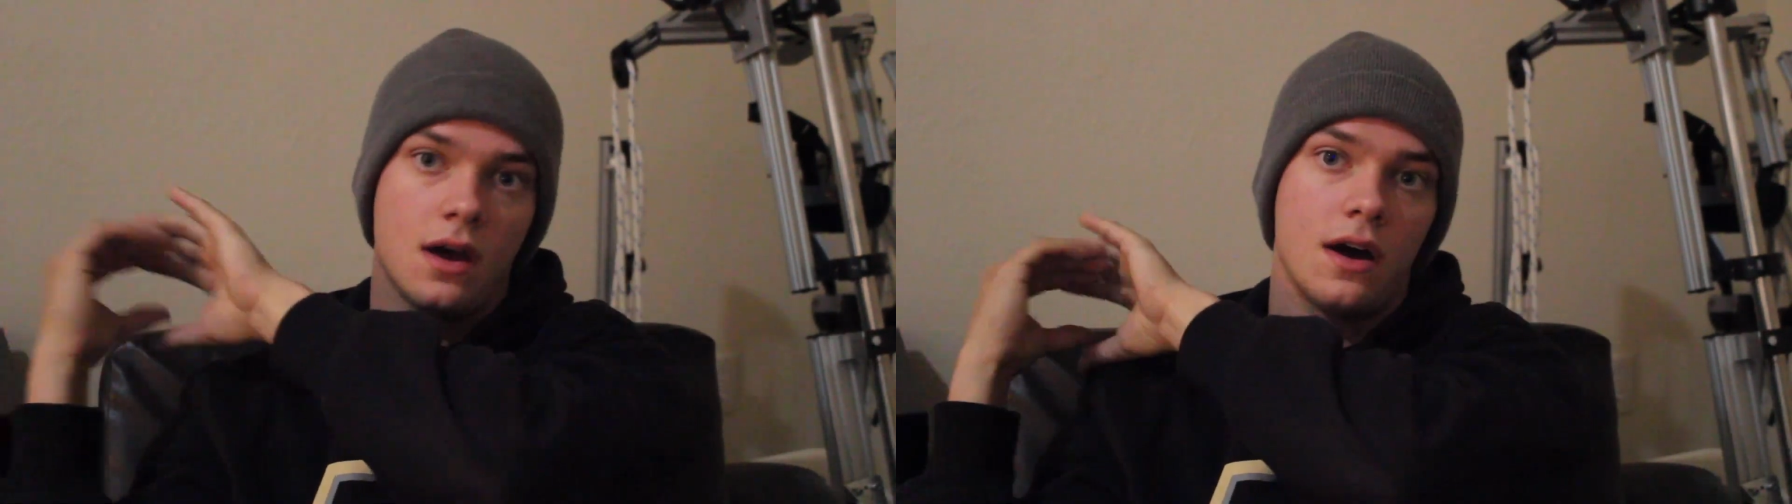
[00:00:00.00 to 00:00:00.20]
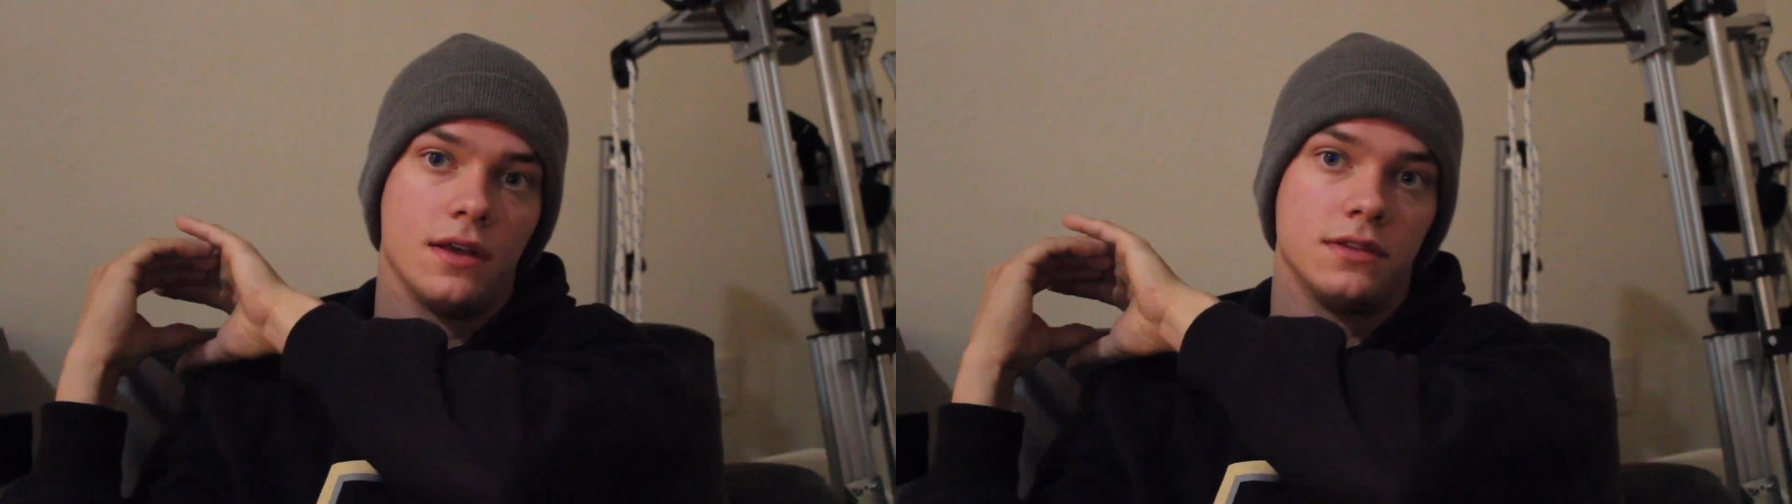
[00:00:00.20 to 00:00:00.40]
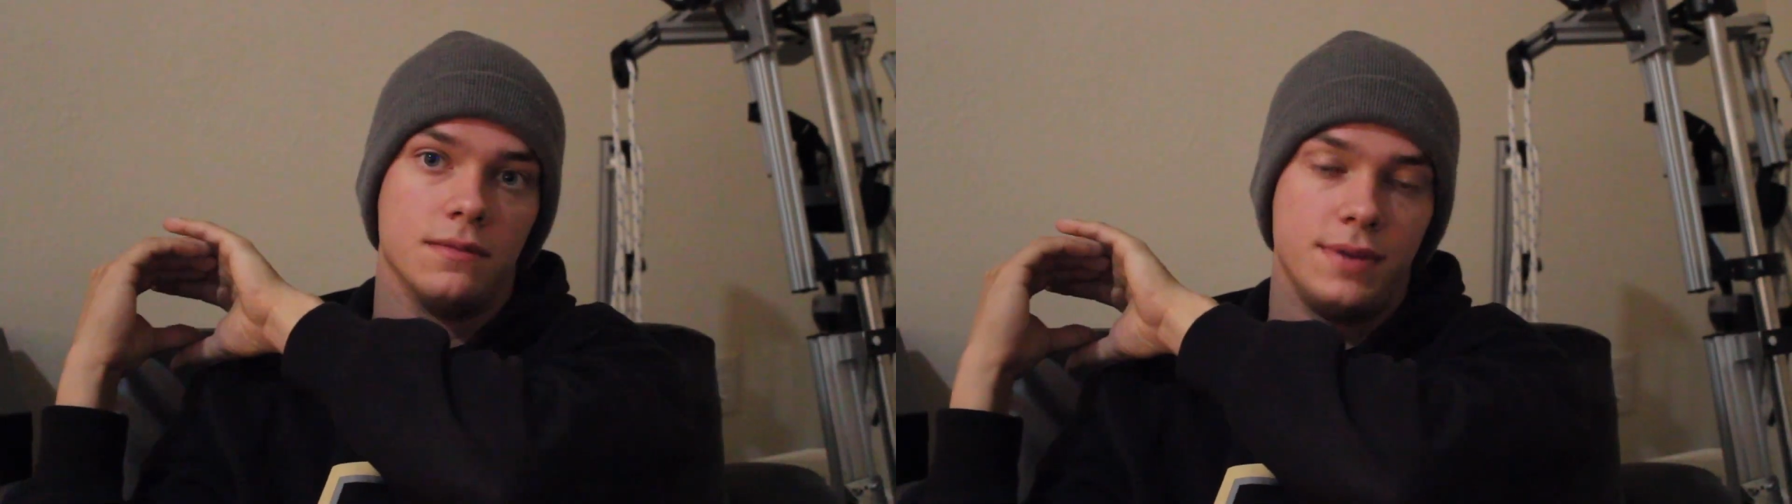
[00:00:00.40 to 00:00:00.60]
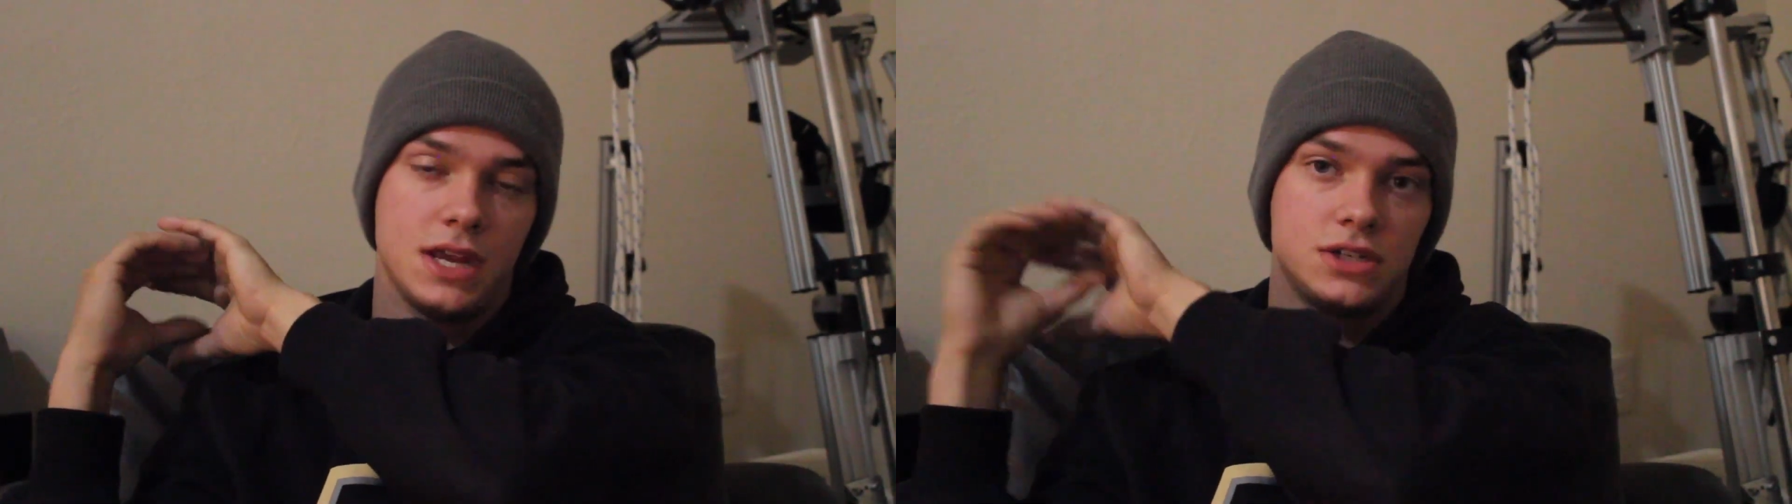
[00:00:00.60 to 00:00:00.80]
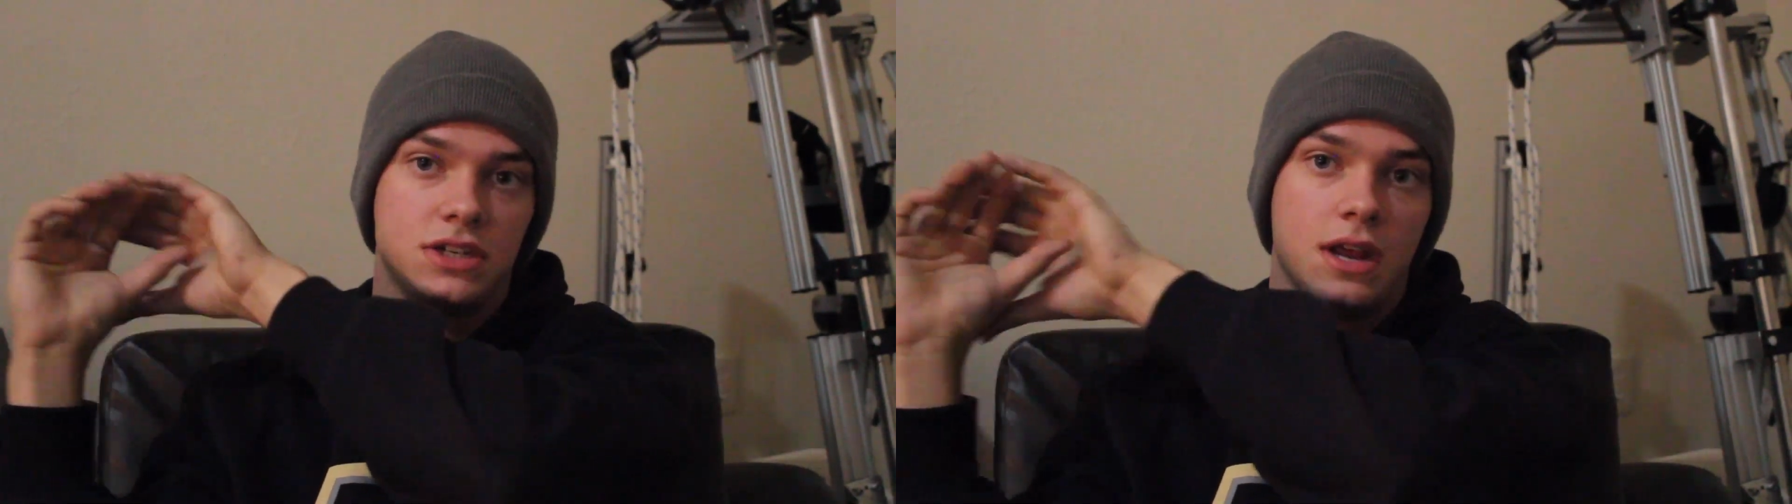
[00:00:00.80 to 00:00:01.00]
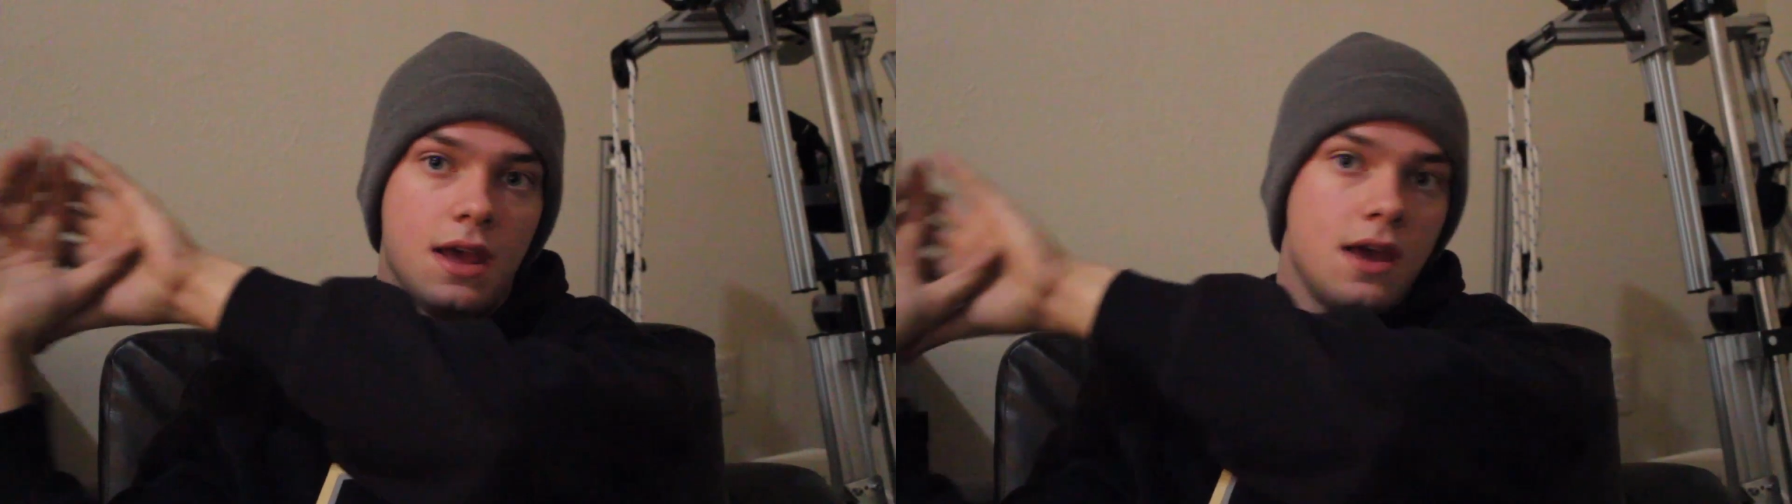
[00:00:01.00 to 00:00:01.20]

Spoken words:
on the bench,